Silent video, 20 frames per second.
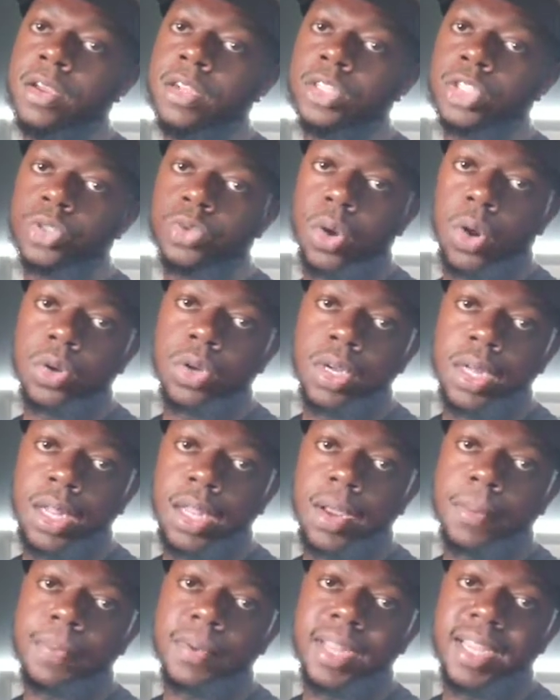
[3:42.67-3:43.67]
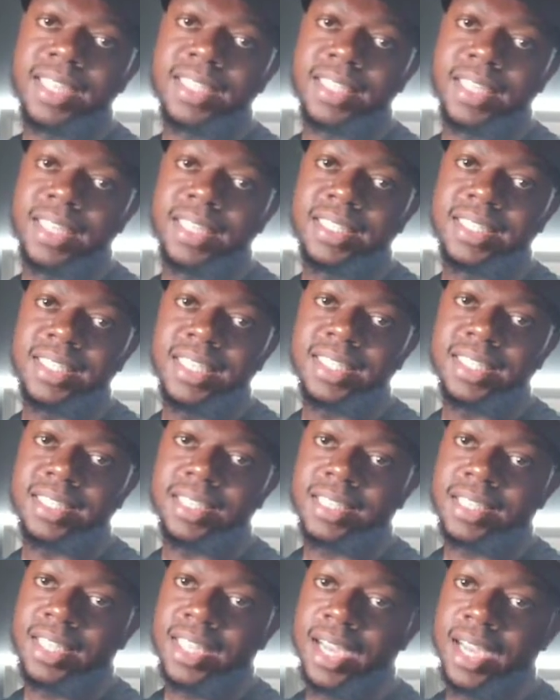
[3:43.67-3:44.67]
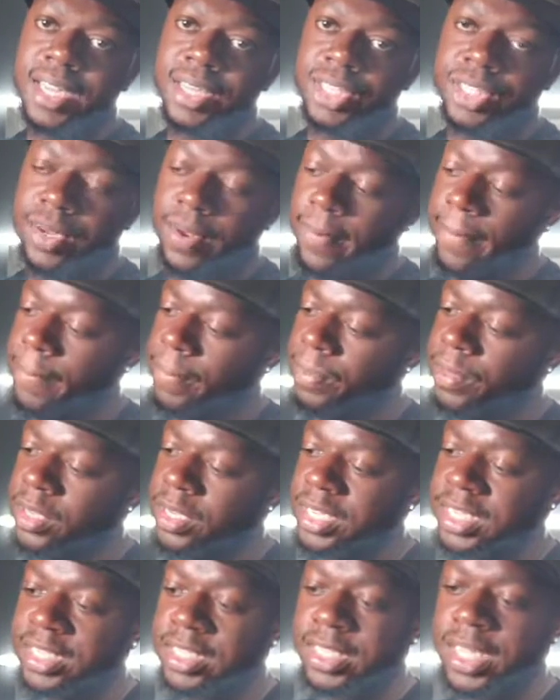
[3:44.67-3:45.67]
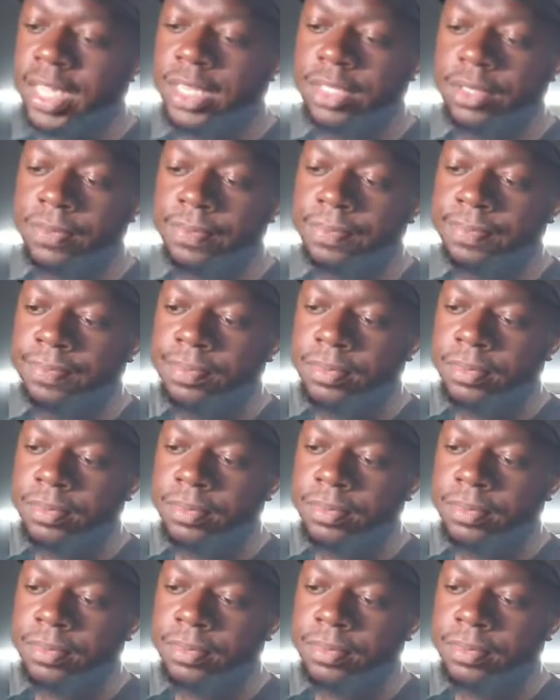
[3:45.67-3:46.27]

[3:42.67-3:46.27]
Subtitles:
stronger clipper that is just a touch. You just touch them,